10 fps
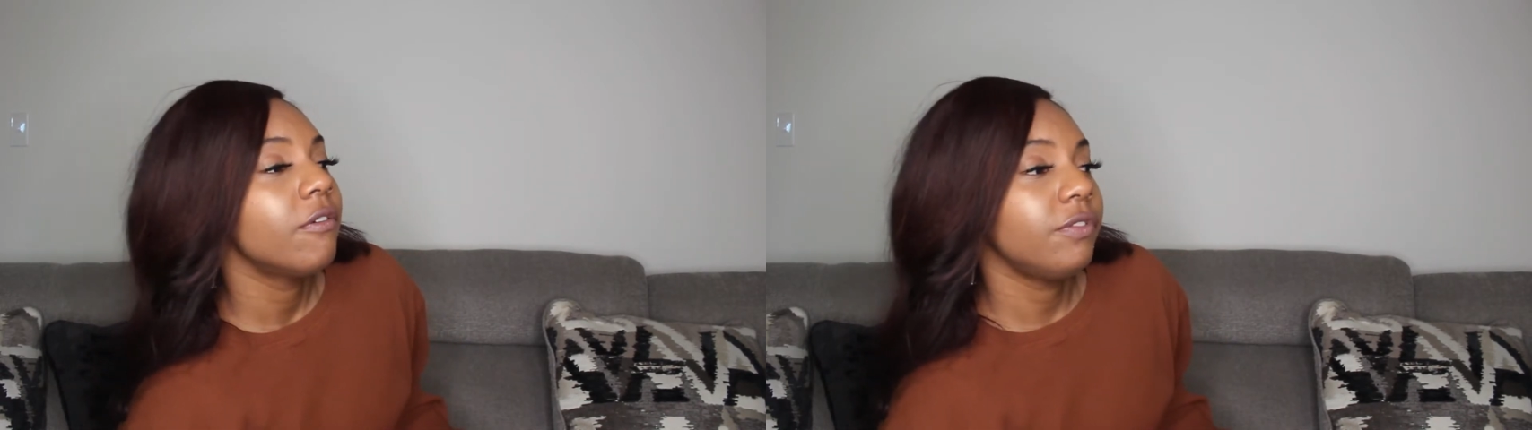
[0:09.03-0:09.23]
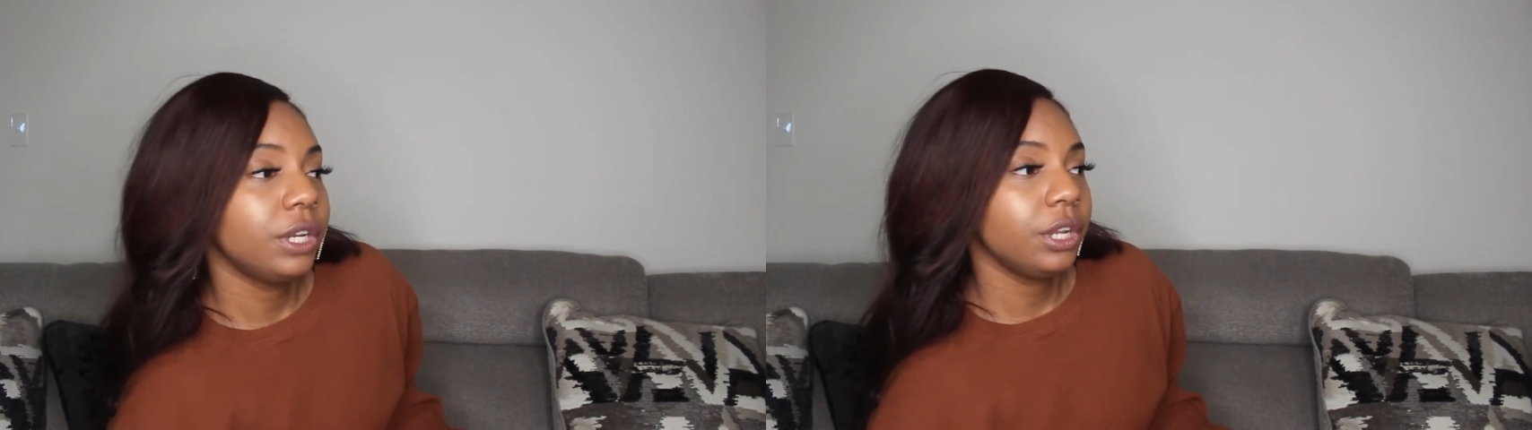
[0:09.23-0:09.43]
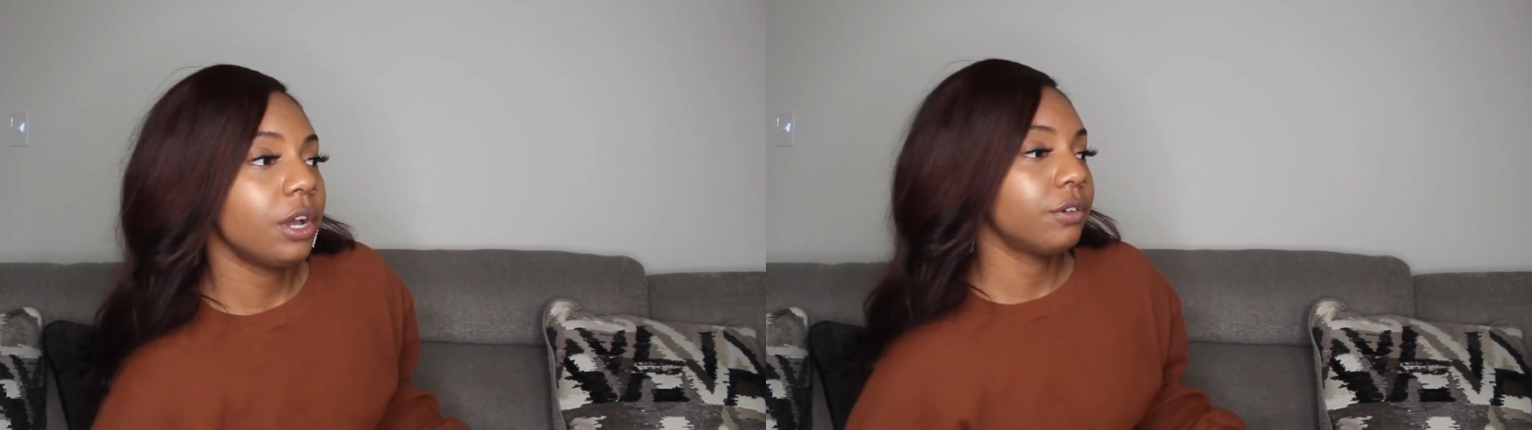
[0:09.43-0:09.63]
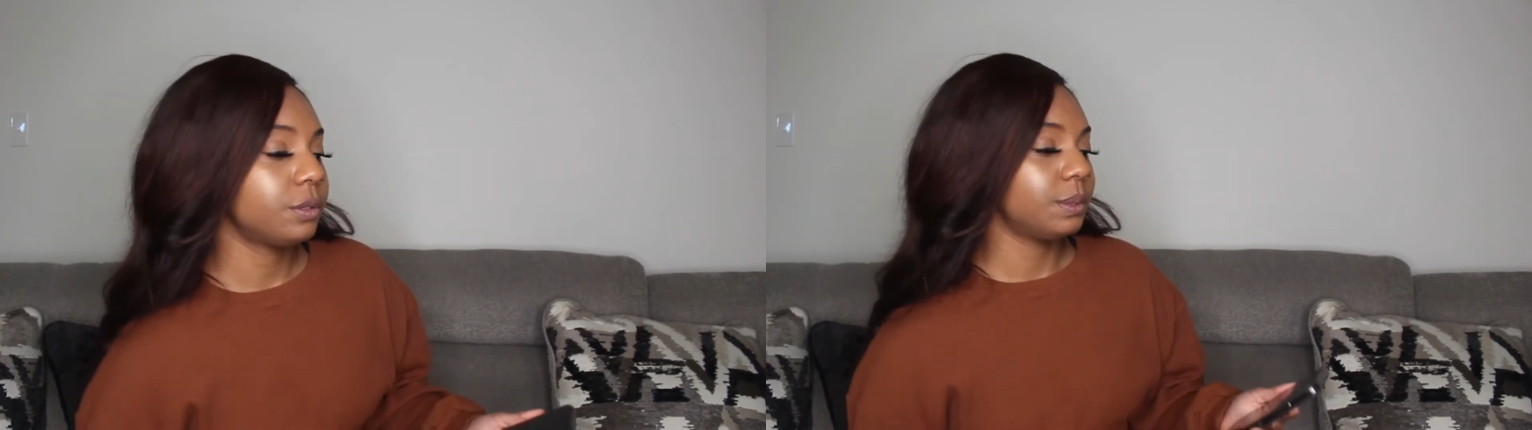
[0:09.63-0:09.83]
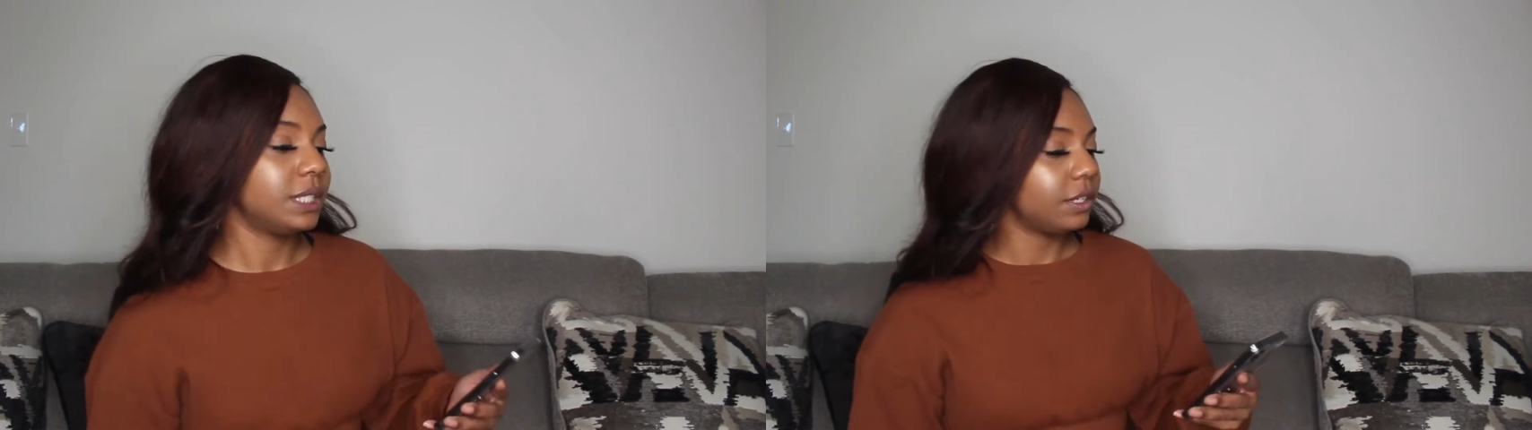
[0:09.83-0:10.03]
video
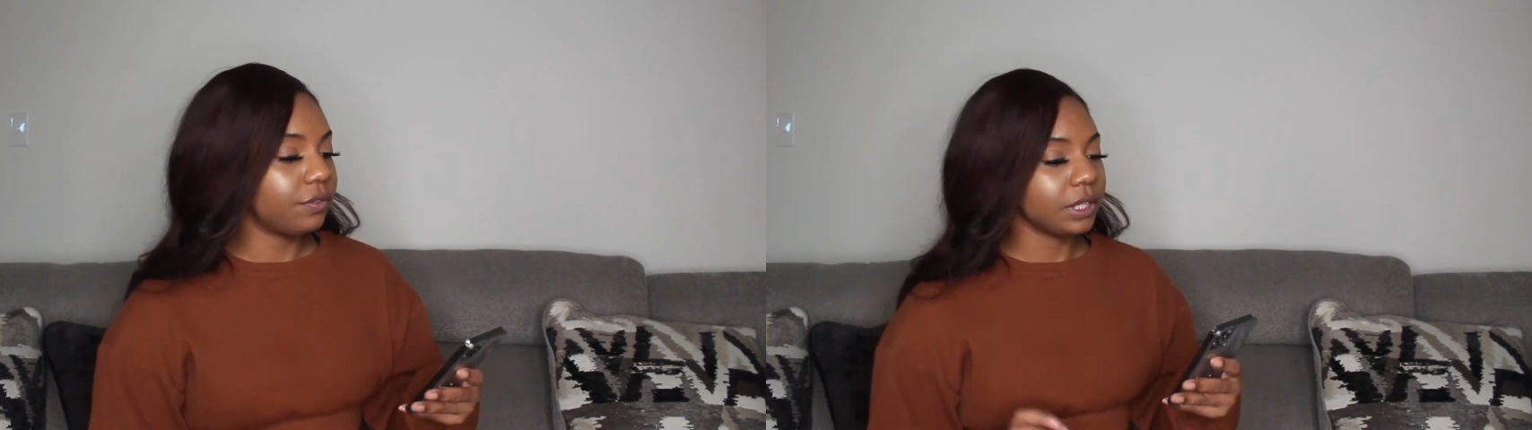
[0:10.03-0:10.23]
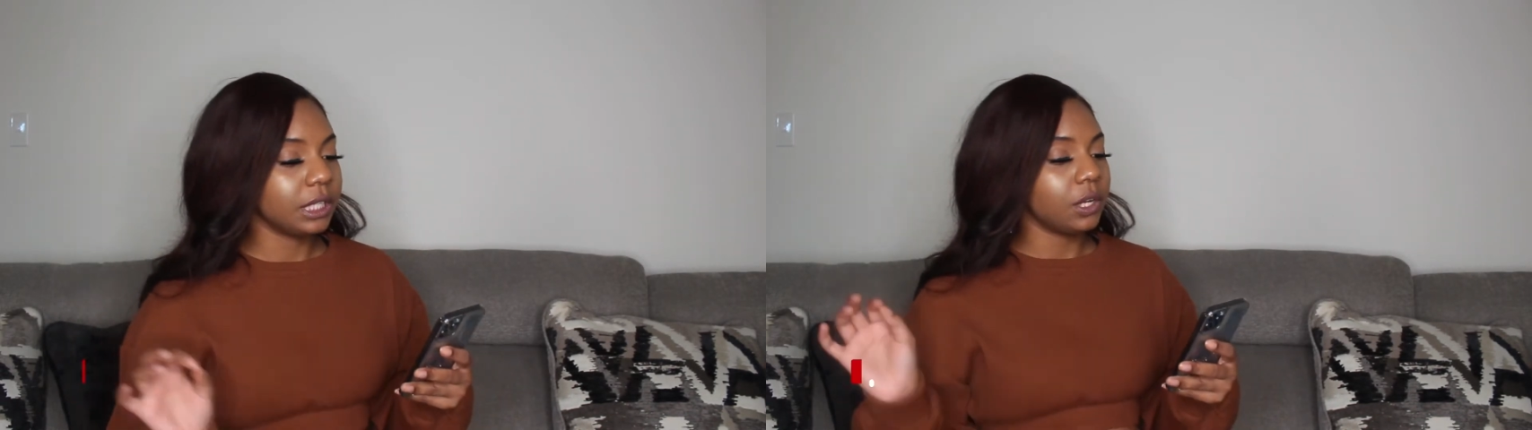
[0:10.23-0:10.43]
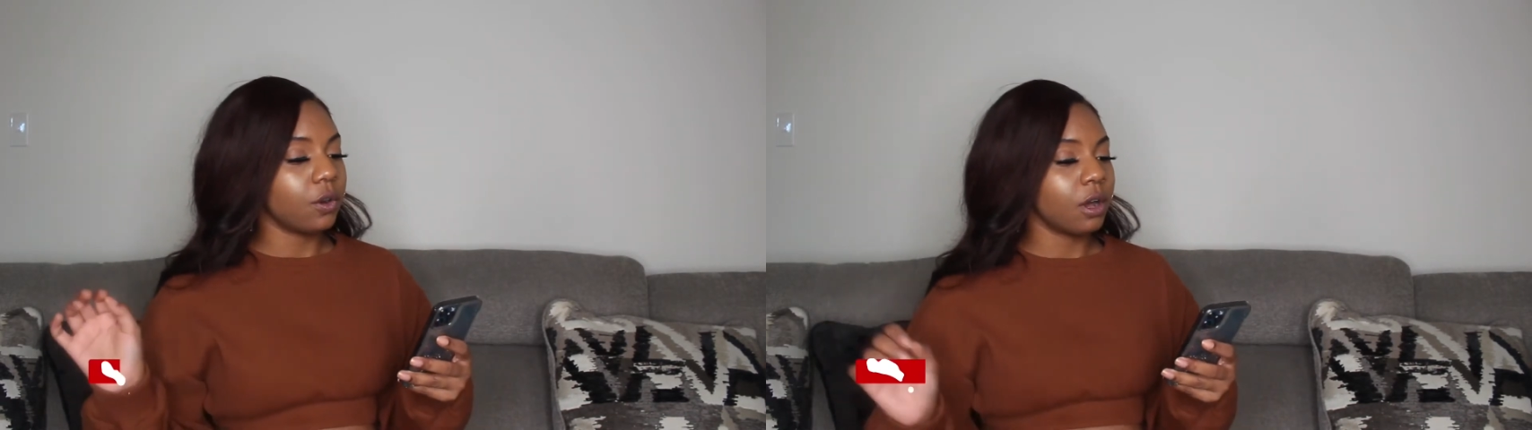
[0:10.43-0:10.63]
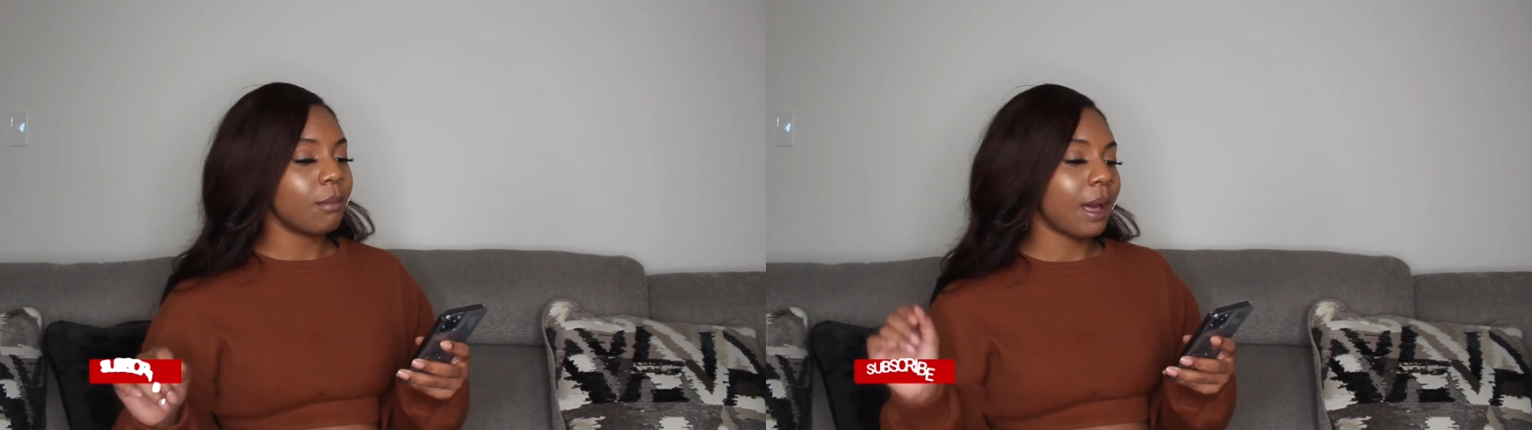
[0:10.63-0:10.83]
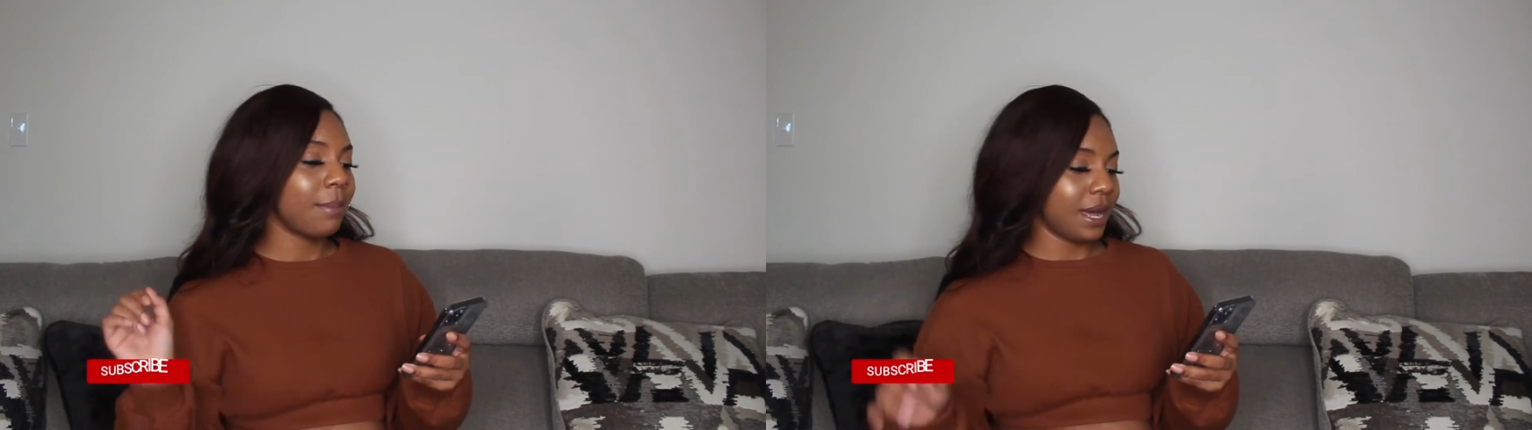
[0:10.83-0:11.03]
specifically on
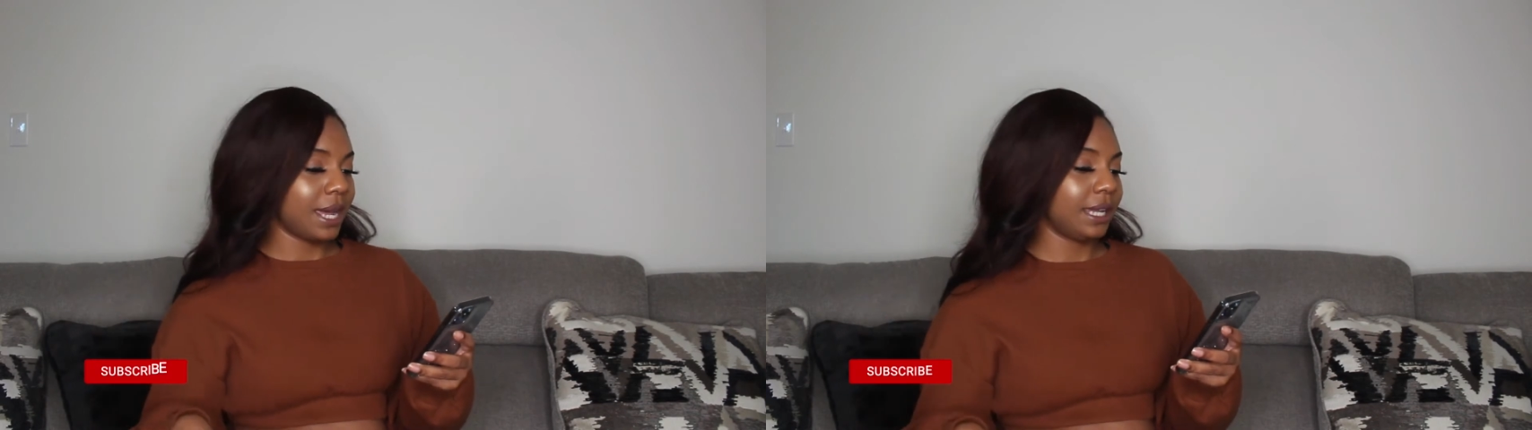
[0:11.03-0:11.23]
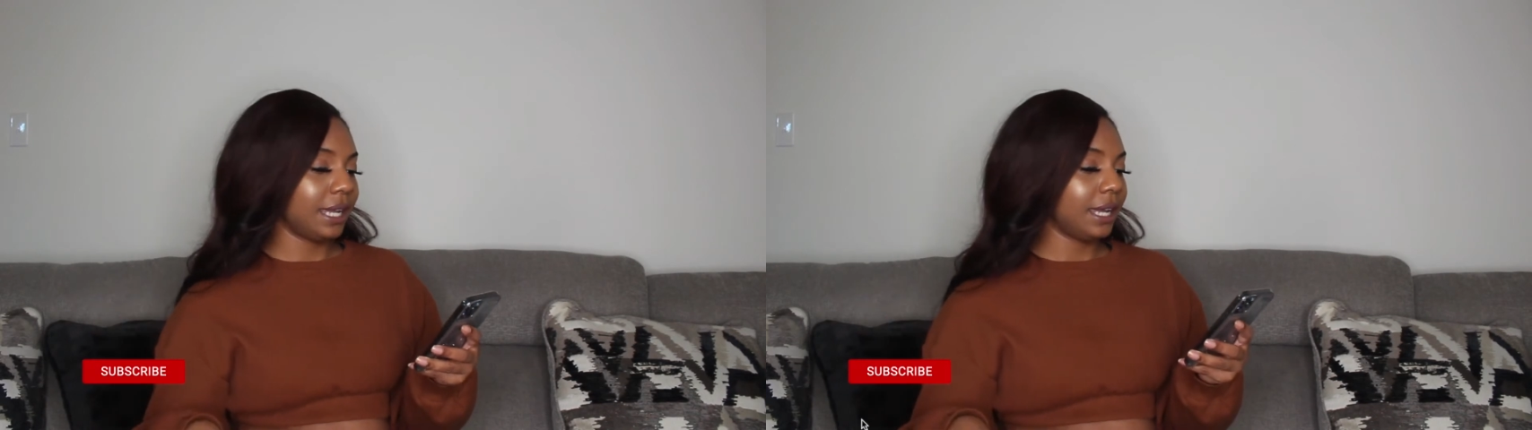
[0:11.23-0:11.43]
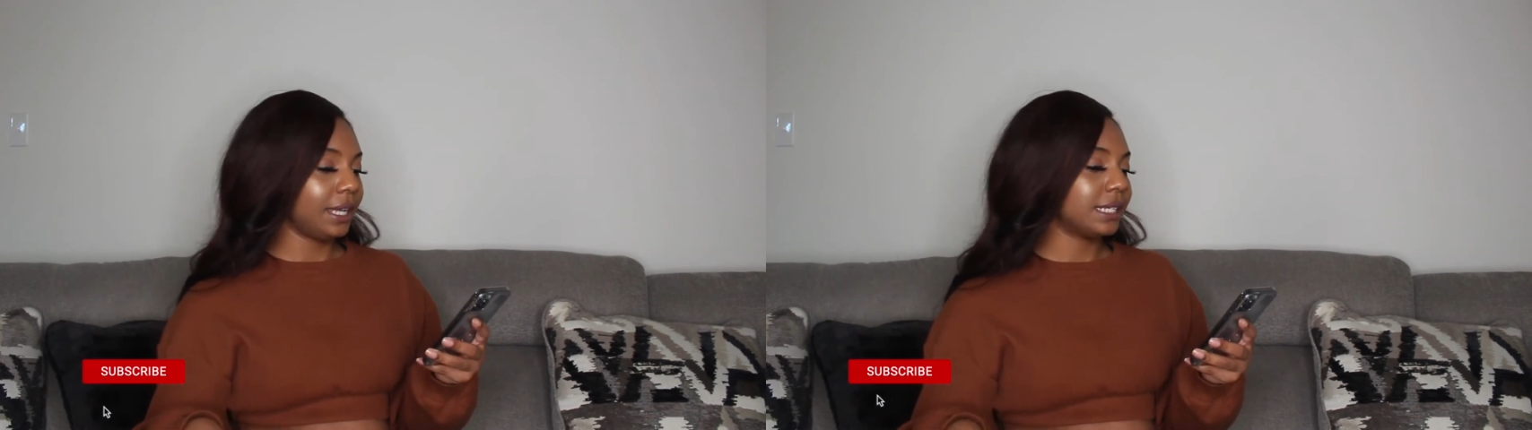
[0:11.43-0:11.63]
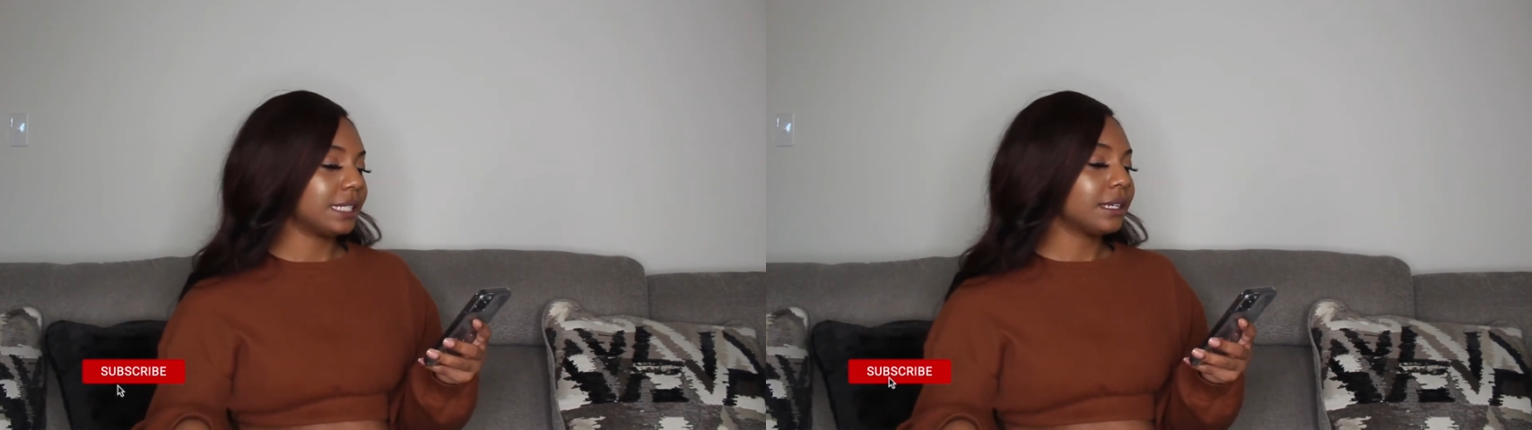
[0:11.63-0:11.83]
my podcast.